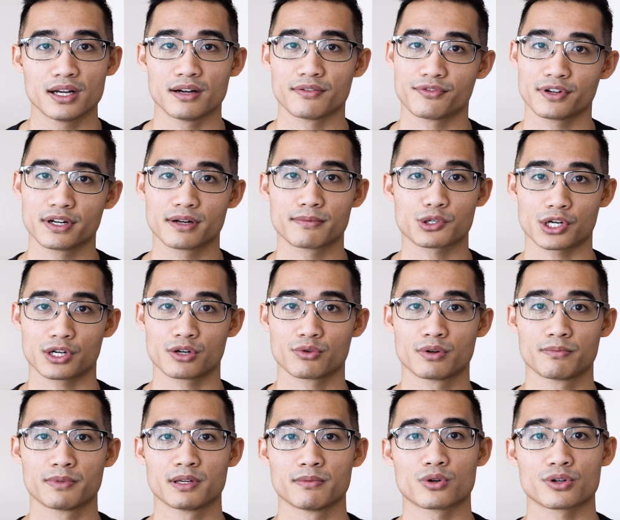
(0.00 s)
A freedom trainer
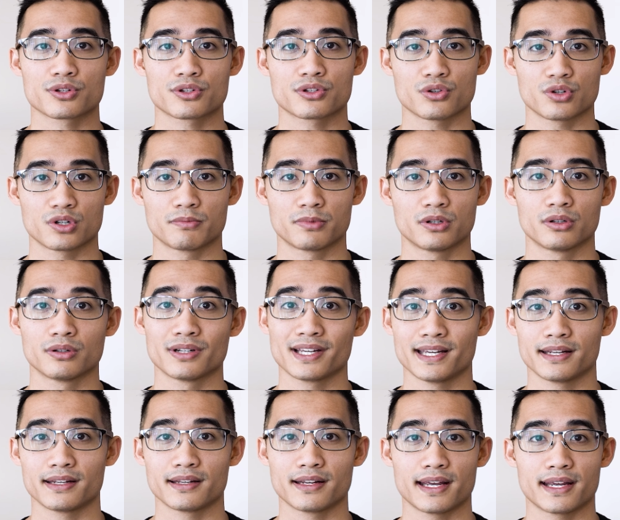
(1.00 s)
would be more suitable
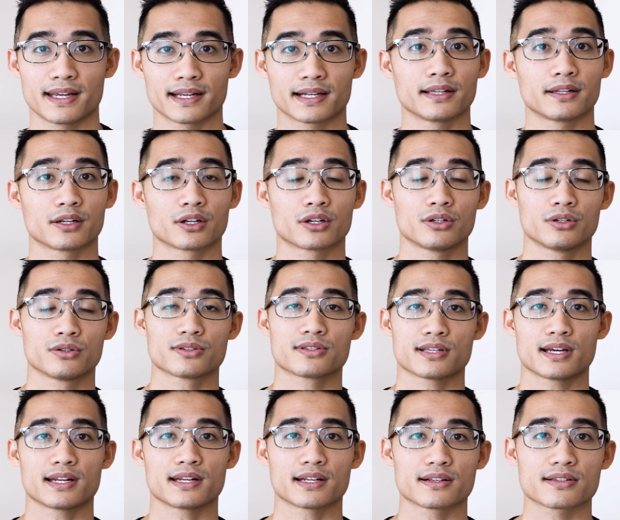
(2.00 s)
in a clinical
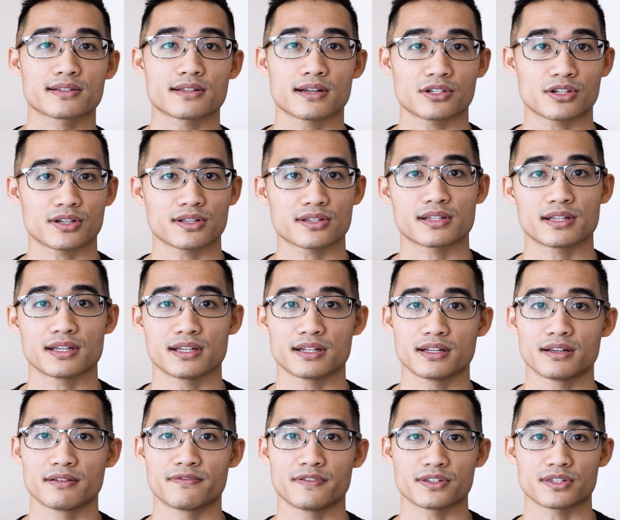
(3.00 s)
setting, such as in
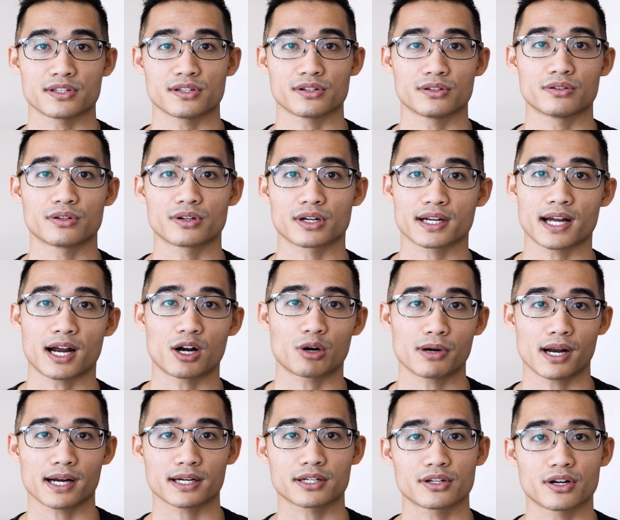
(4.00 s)
a physio or
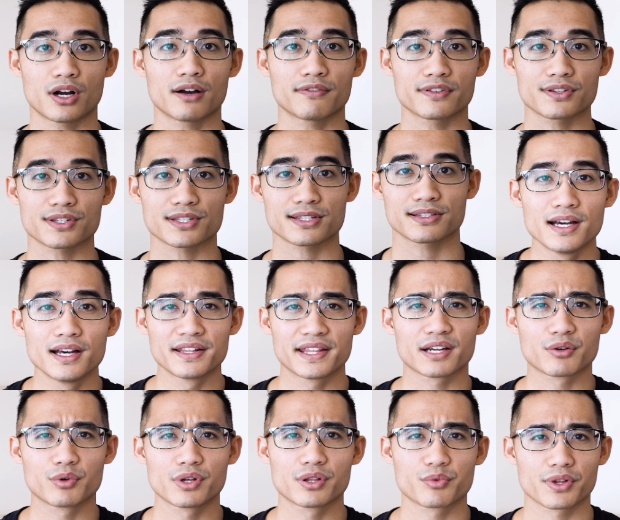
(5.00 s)
chiropractor office.
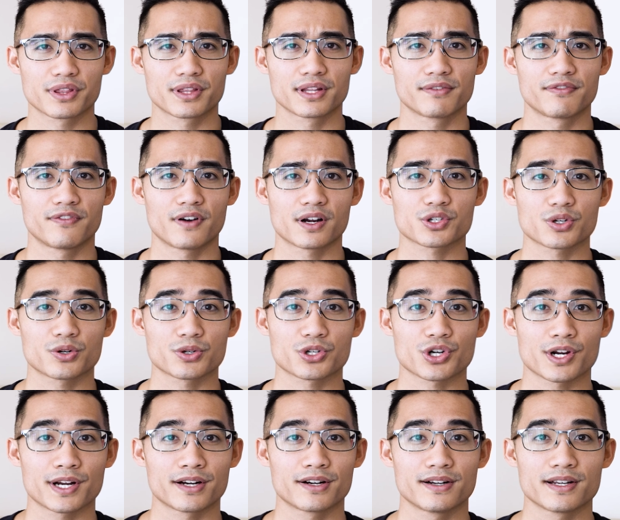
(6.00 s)
Thing with the functional
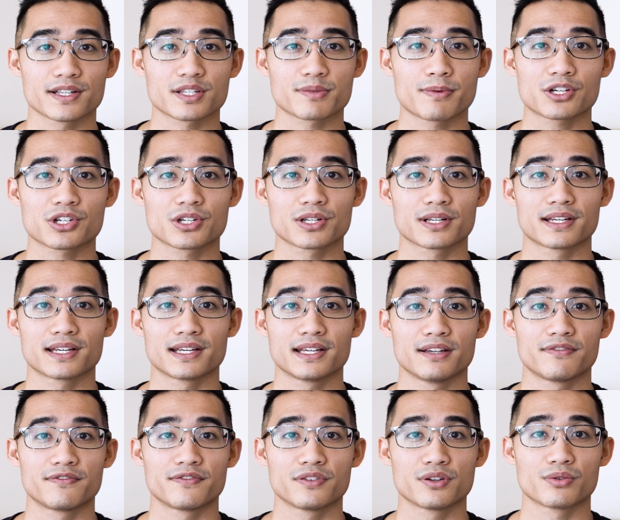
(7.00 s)
trainer, especially
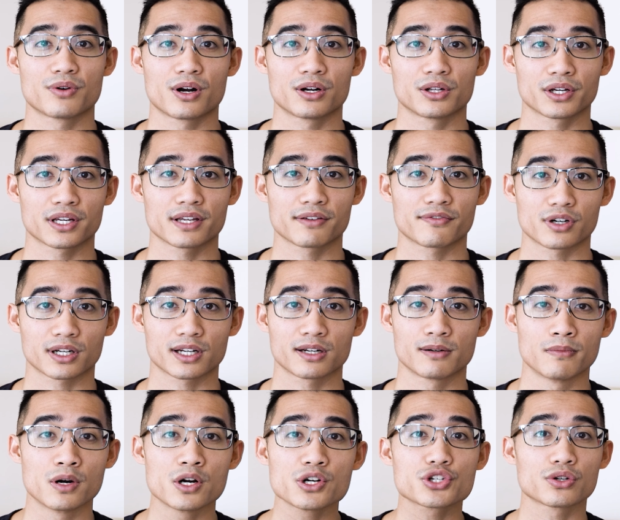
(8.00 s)
if you are looking for a
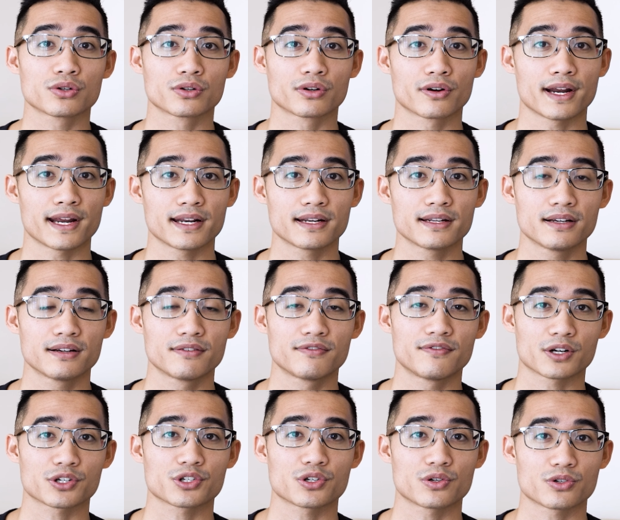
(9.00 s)
commercial grade
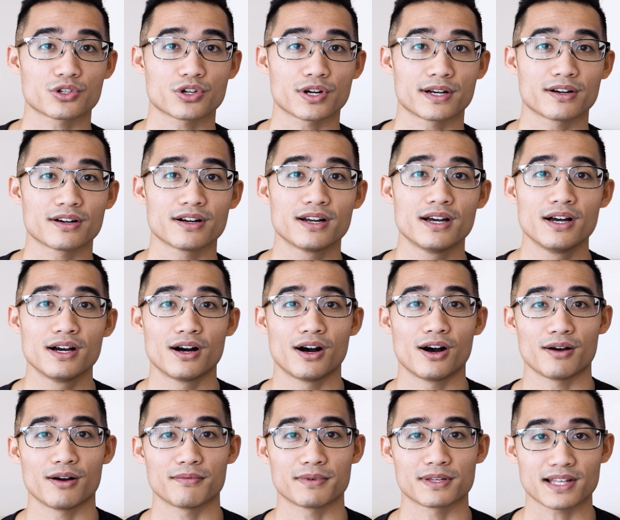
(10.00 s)
functional trainer,
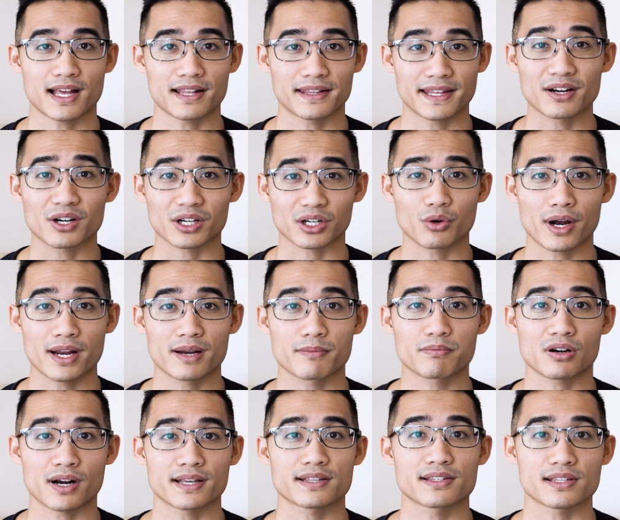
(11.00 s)
is that they are quite
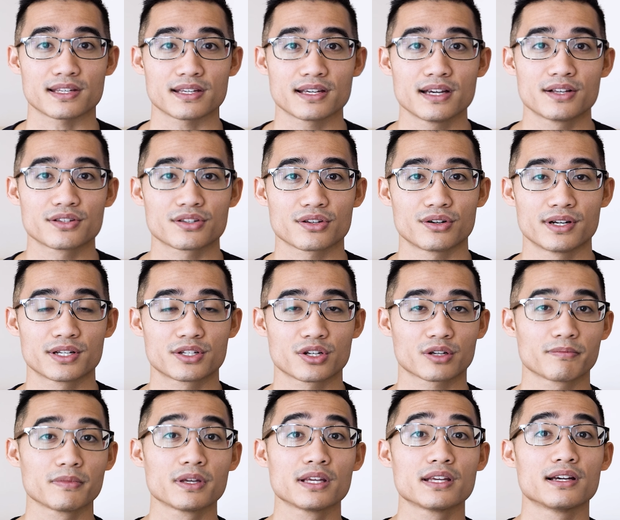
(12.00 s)
pricey. So it
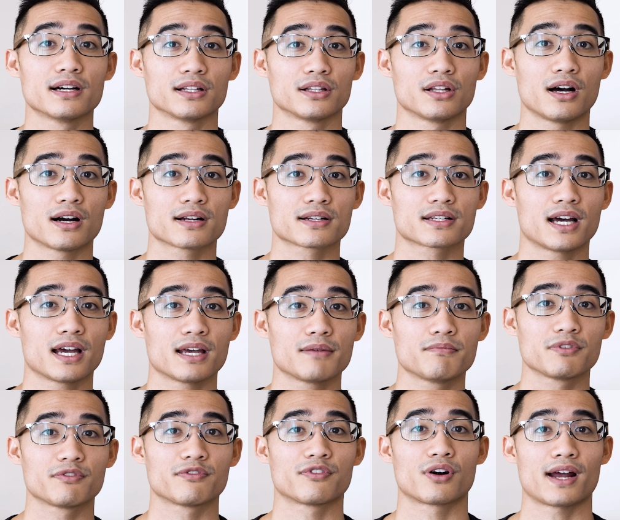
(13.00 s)
took me a long time
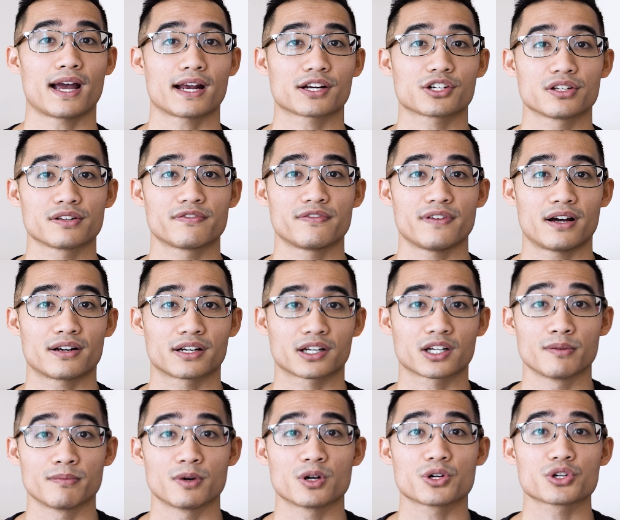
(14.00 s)
before I actually found a
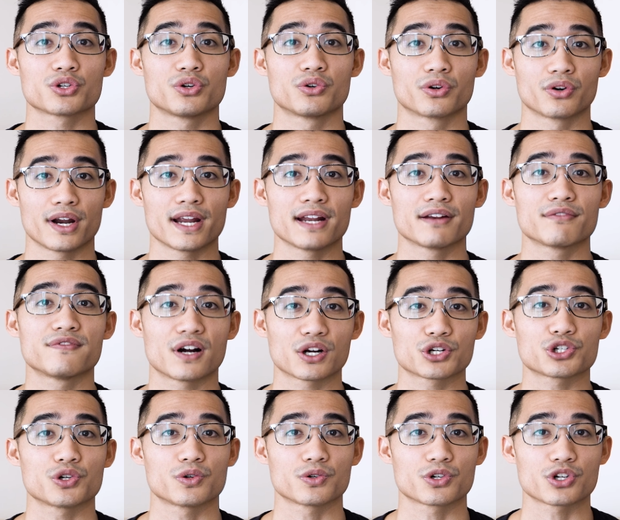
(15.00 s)
commercial grade
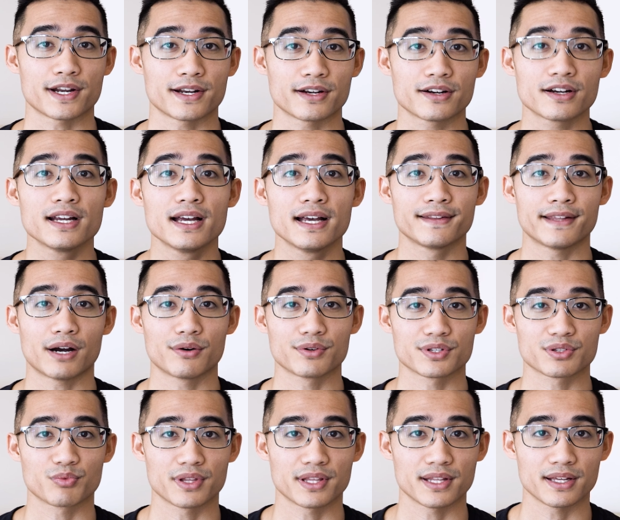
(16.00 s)
functional trainer that
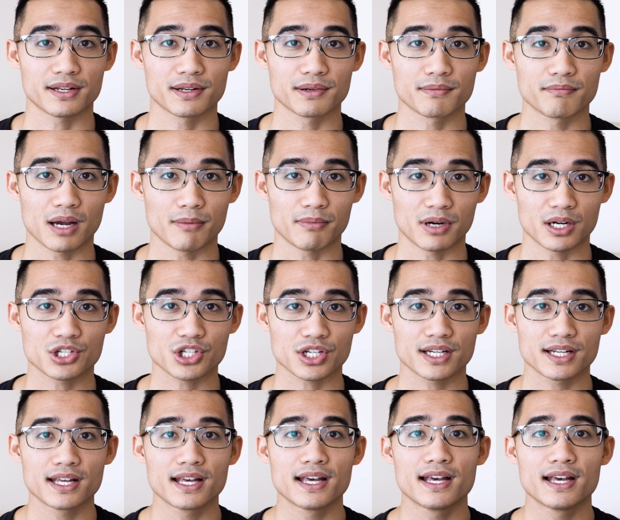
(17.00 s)
was within my budget.